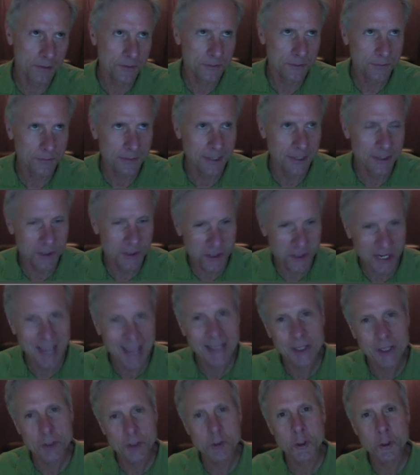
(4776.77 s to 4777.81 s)
that Jane
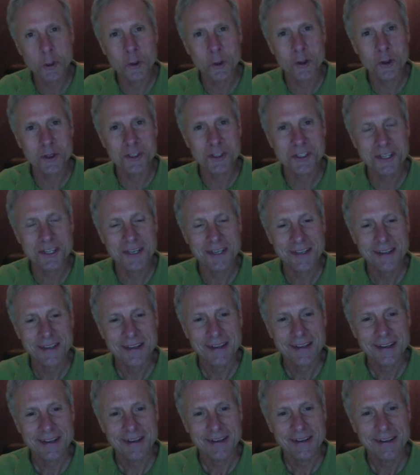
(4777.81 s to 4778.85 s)
and George,
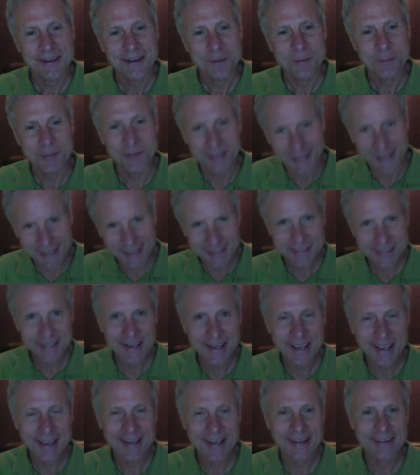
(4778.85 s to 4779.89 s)
beginning
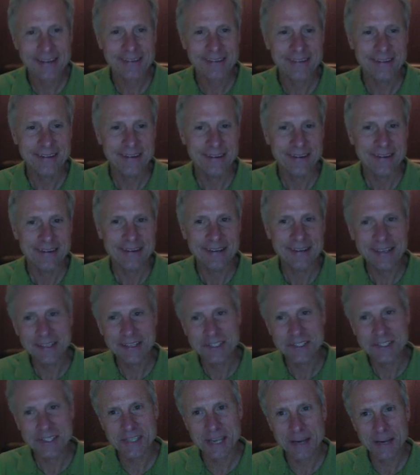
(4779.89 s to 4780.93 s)
today, need to
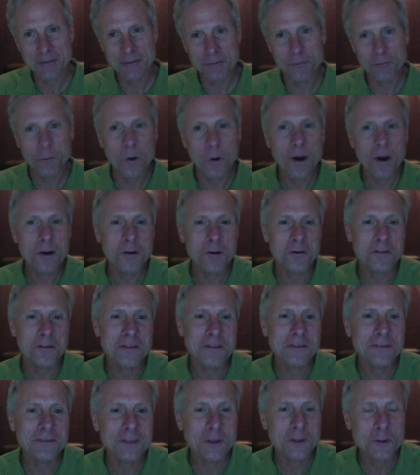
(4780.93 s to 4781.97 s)
save
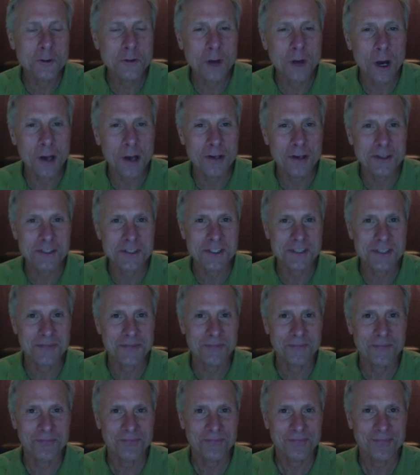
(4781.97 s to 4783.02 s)
$452
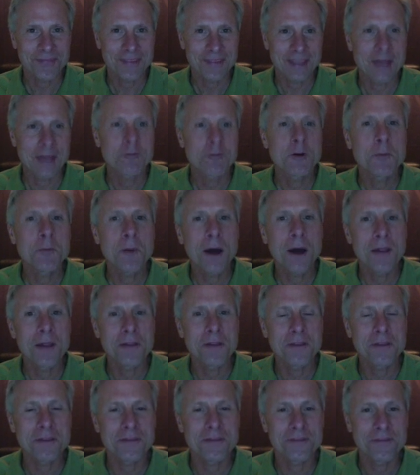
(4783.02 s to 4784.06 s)
every
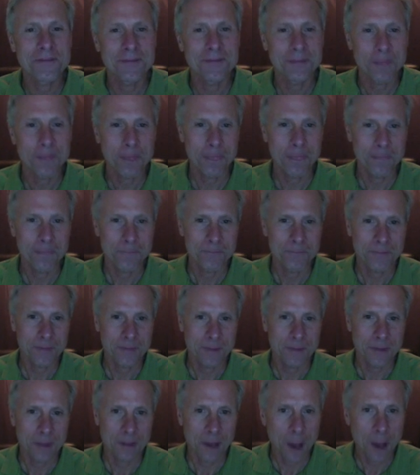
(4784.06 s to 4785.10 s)
month,
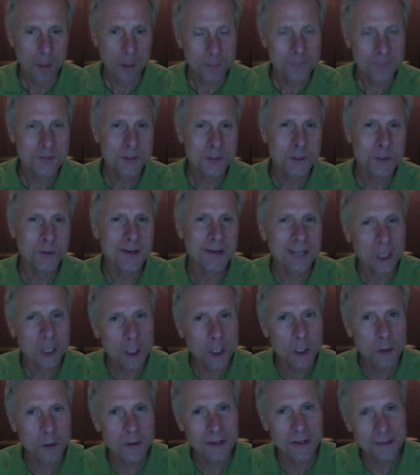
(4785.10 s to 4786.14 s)
up to and
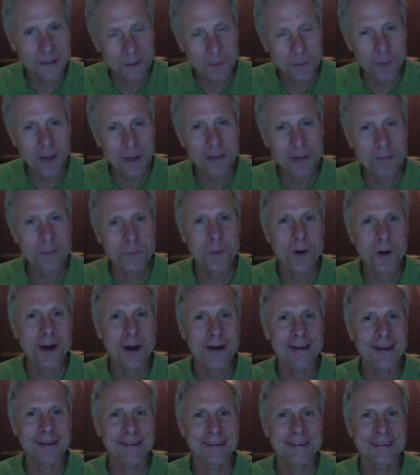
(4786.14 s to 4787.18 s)
including the month
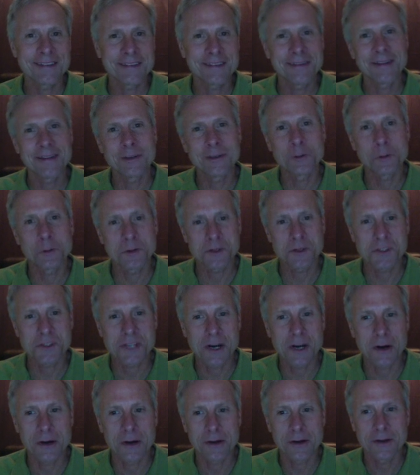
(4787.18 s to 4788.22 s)
prior to their daughter
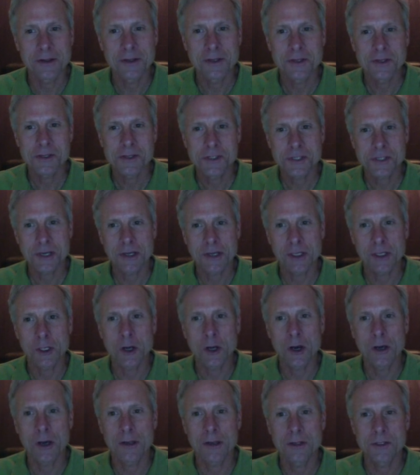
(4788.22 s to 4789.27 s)
Sarah starting
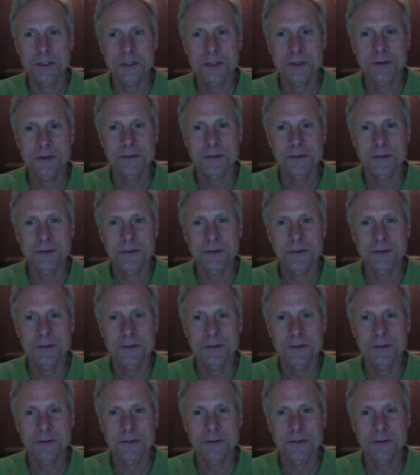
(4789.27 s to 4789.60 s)
college.